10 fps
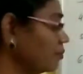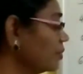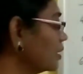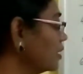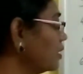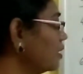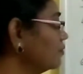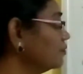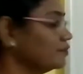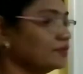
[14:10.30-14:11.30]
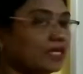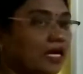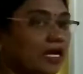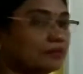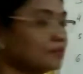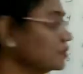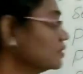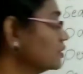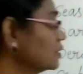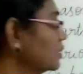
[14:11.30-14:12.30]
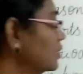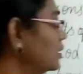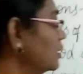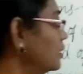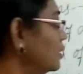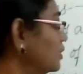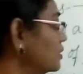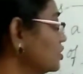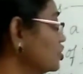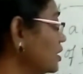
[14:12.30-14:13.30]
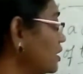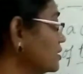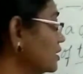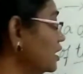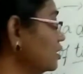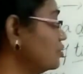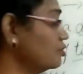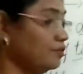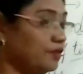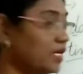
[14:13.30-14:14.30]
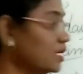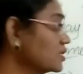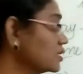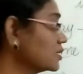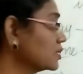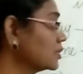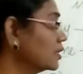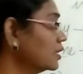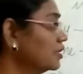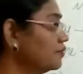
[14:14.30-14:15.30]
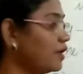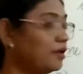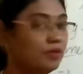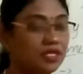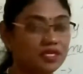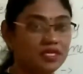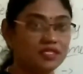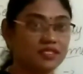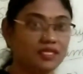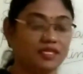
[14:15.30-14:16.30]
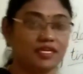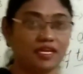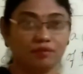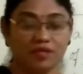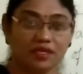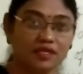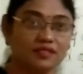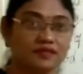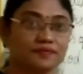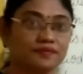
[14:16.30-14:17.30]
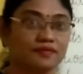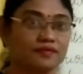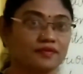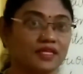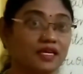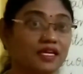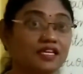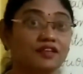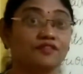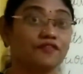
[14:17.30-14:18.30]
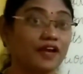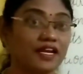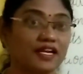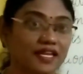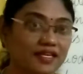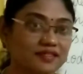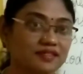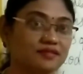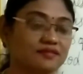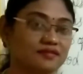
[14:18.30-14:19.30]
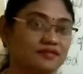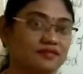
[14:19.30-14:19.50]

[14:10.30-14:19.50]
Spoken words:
Period of time. Such as in 2 weeks, in 5 minutes, in 10 minutes, in 5 days,